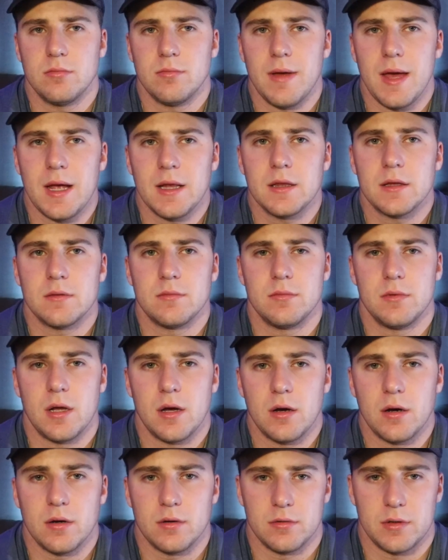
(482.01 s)
make them
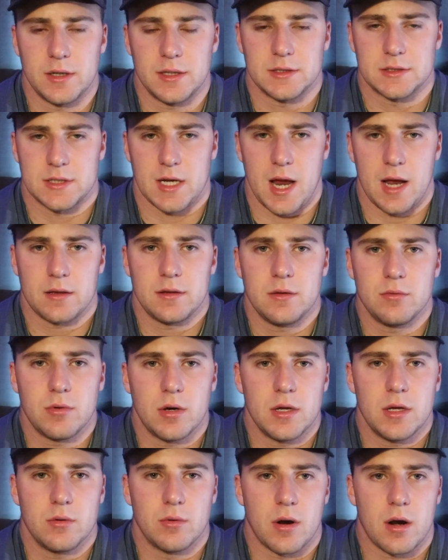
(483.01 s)
know exactly
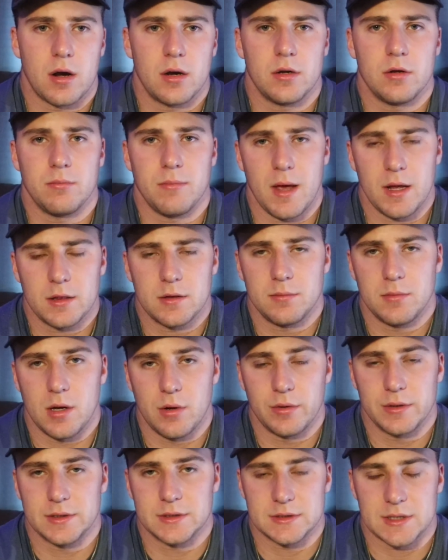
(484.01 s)
what you are and you make them
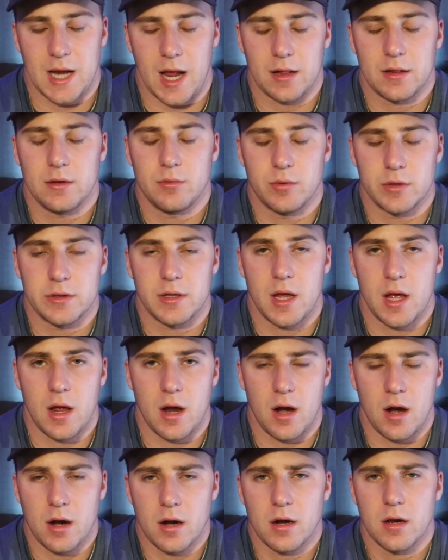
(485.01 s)
know exactly what
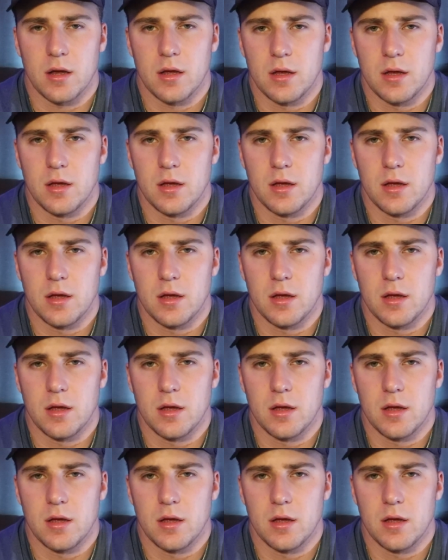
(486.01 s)
they are,